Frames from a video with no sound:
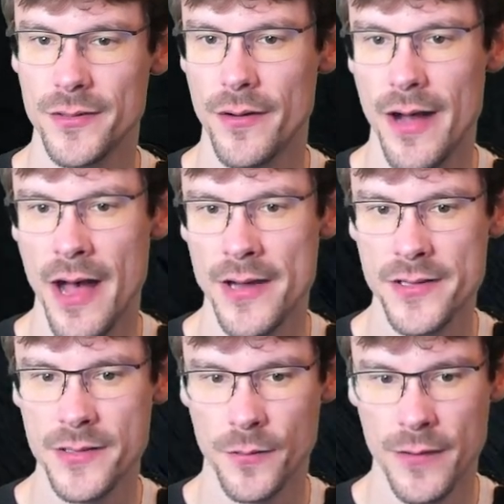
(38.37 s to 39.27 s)
So I
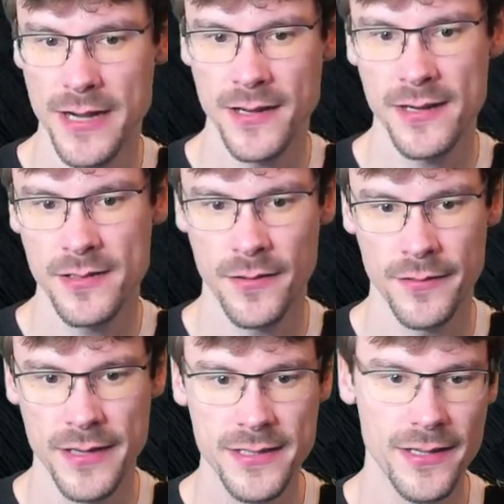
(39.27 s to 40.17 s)
just right click
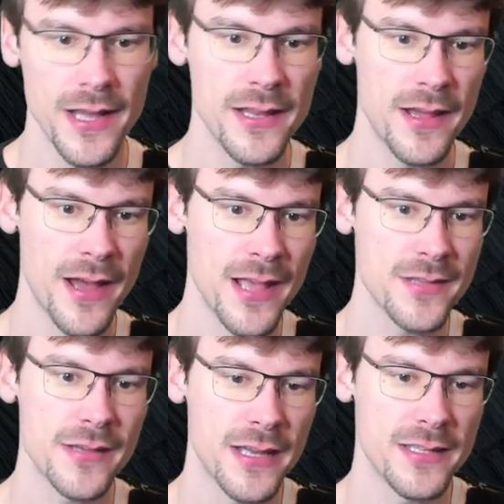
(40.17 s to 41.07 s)
on it and
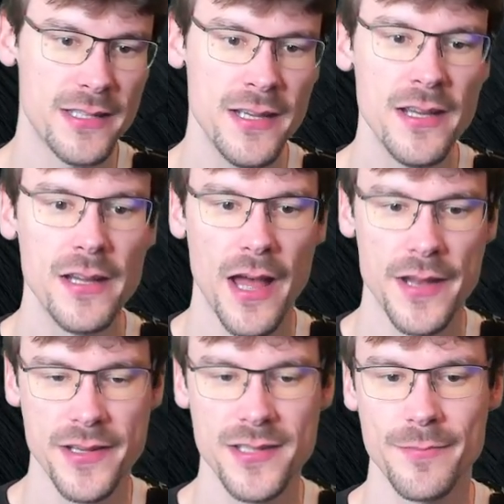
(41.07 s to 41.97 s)
as you can see,
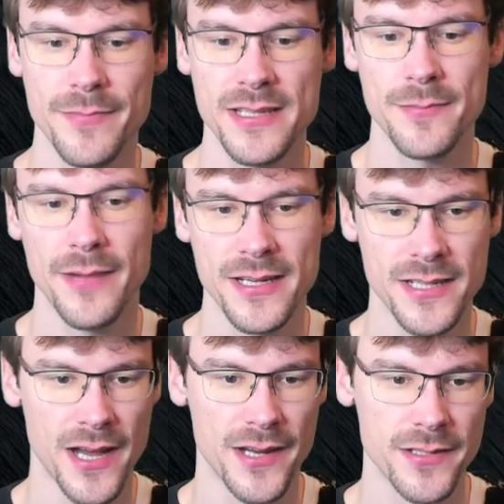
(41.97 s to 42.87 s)
I just missed my
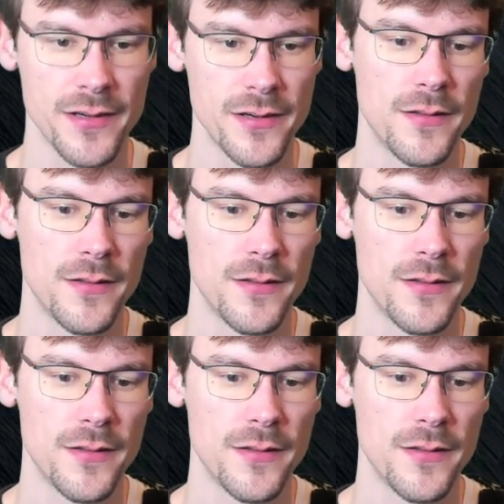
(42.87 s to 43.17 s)
charge.